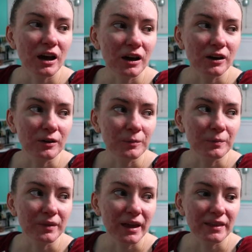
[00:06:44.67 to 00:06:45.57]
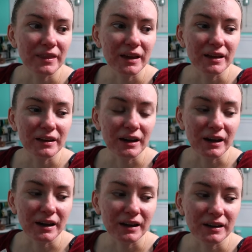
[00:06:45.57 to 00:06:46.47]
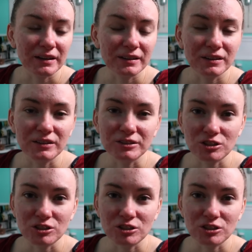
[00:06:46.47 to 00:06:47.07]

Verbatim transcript: and then I